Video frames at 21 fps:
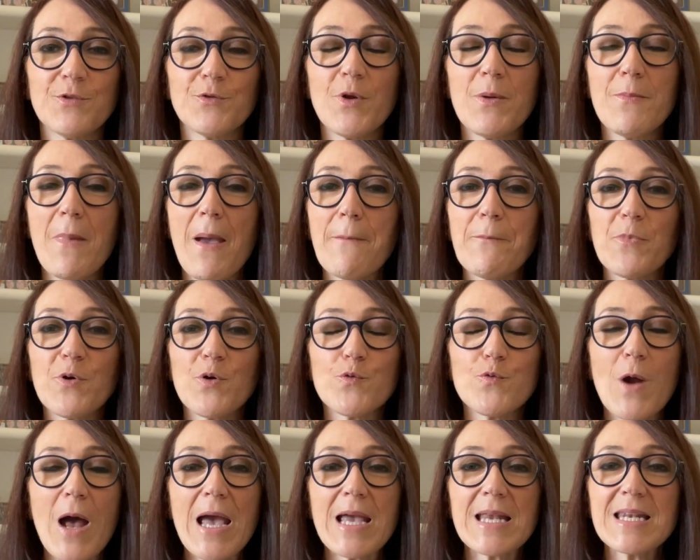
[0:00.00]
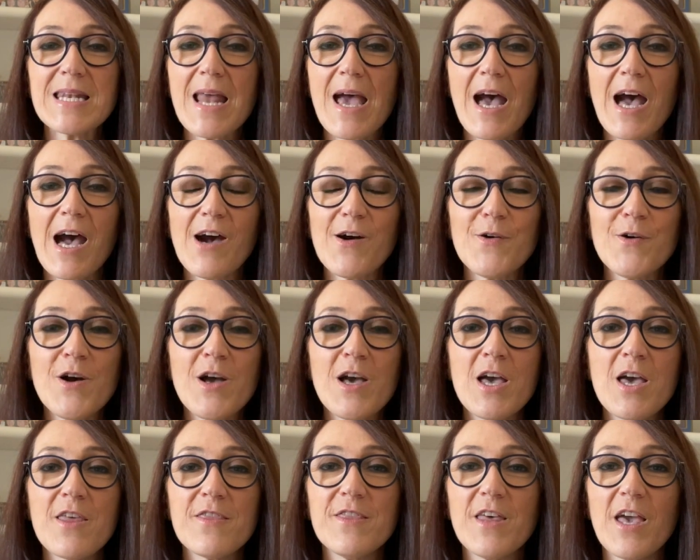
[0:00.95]
Remember, right now,
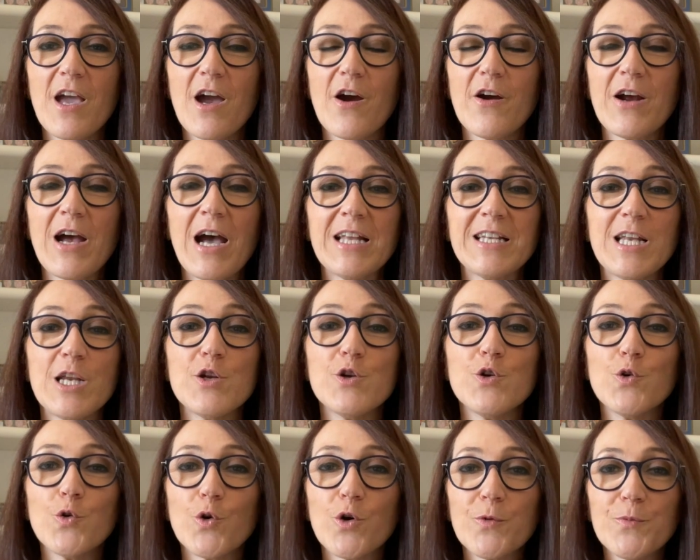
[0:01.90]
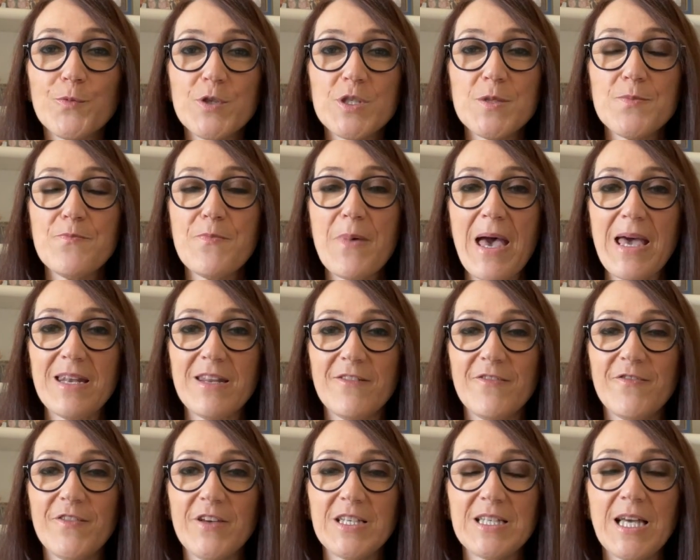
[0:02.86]
they are an enormous
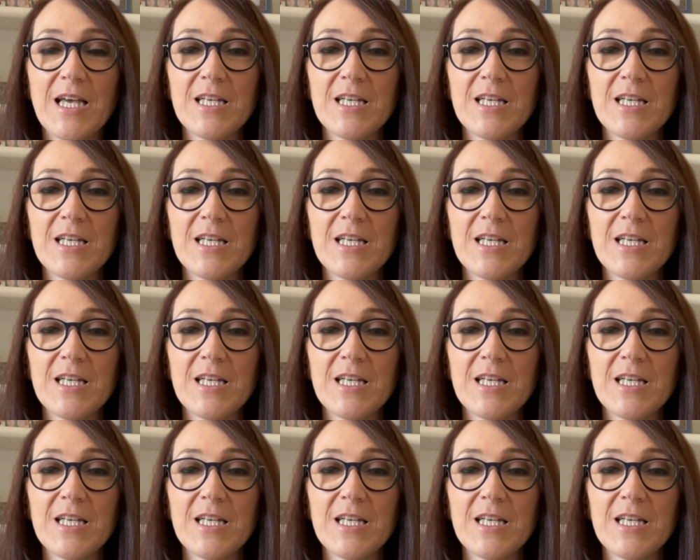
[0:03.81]
benefit,